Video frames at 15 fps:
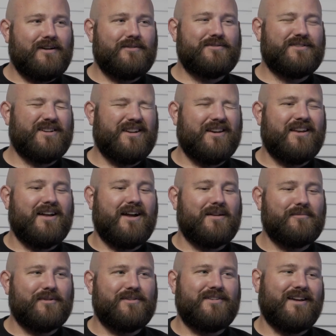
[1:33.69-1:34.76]
I was thinking
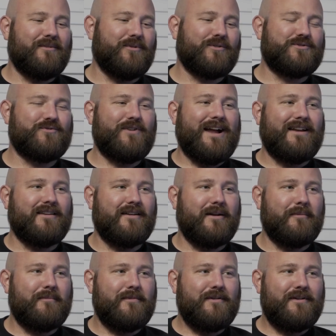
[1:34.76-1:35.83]
9, but 10. We'll just round it up.